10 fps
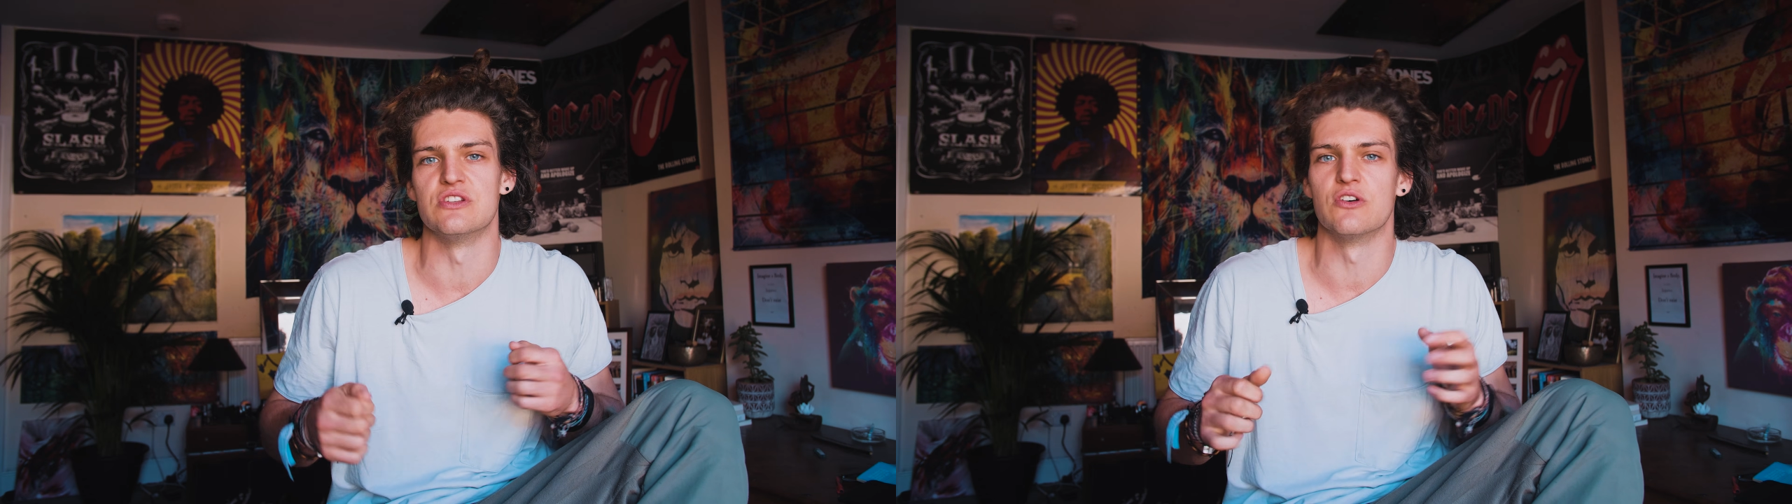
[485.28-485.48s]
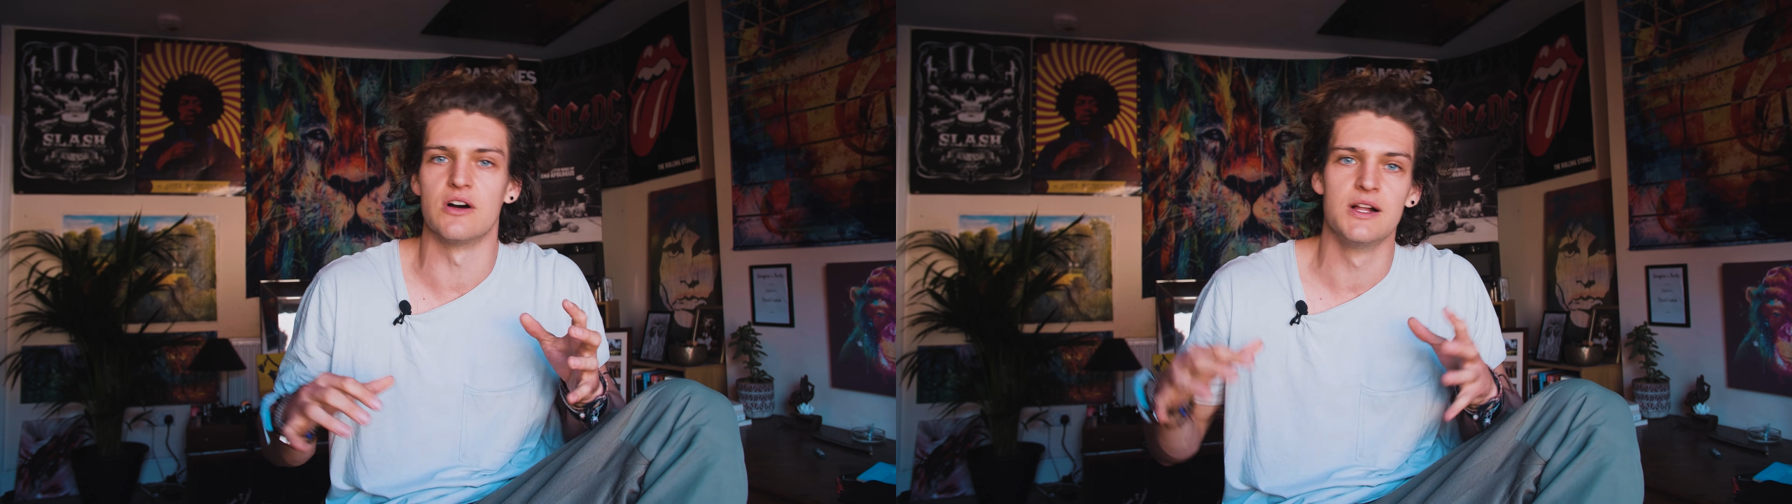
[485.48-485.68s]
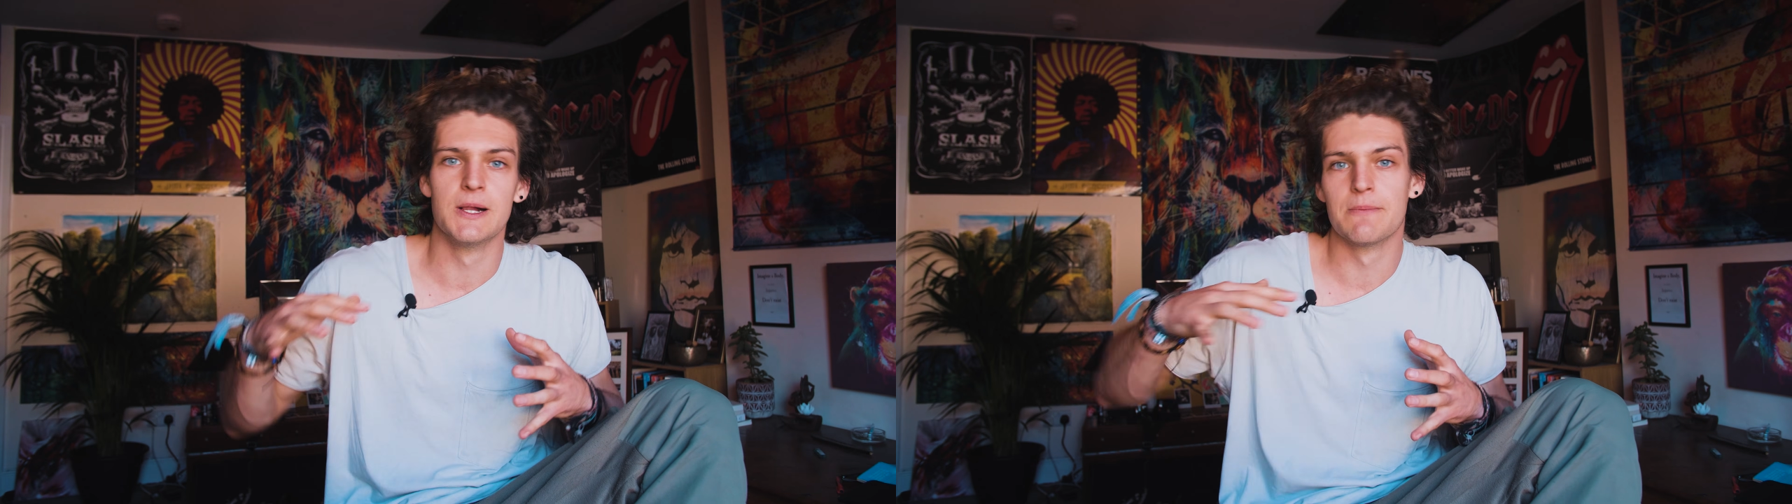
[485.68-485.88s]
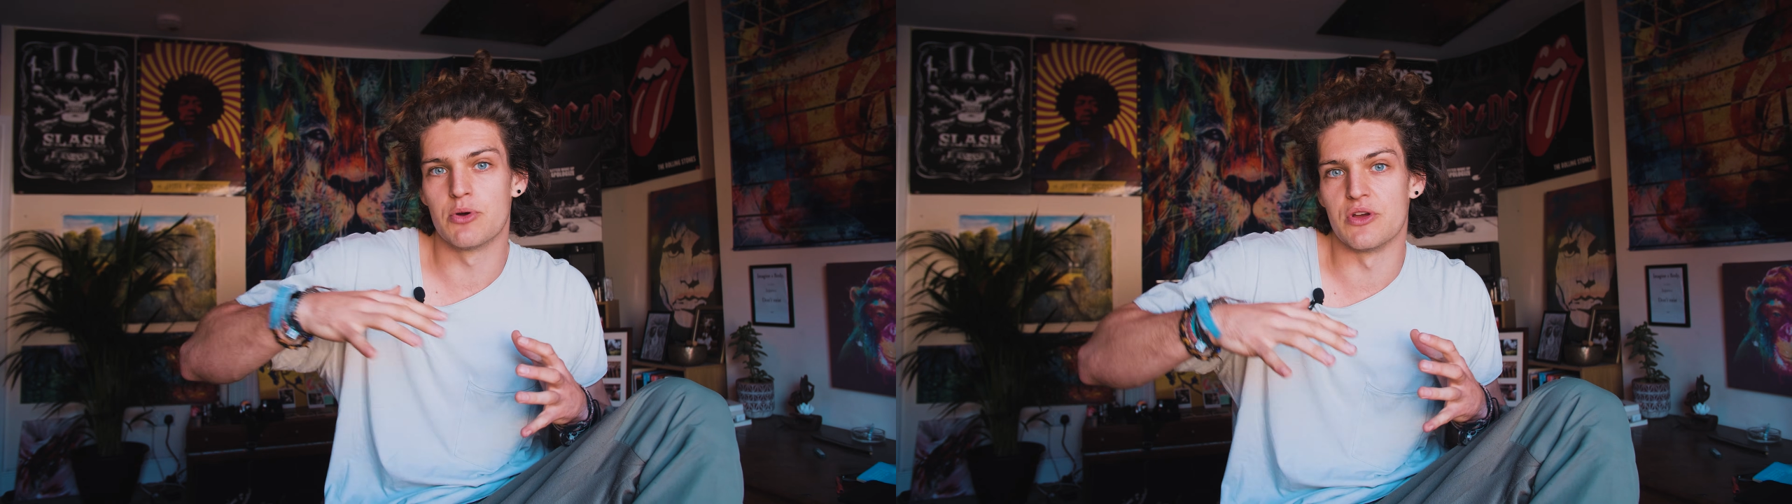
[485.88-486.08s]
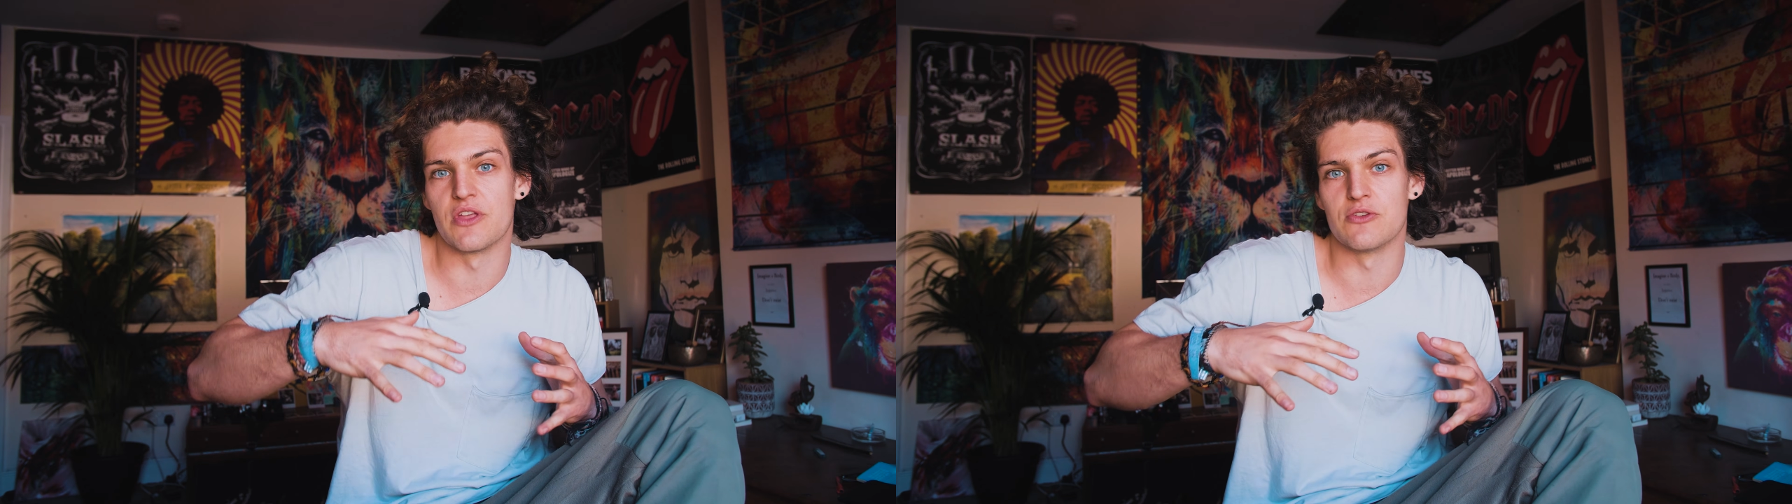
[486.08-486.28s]
to not
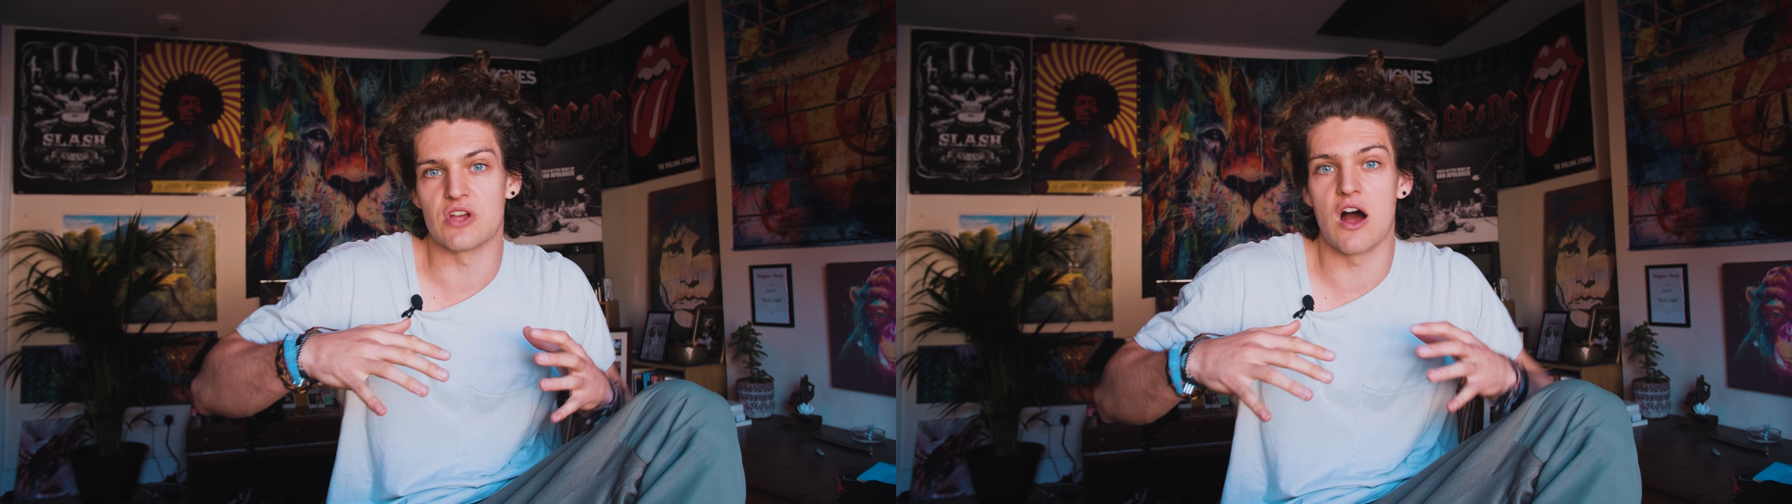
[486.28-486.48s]
putting those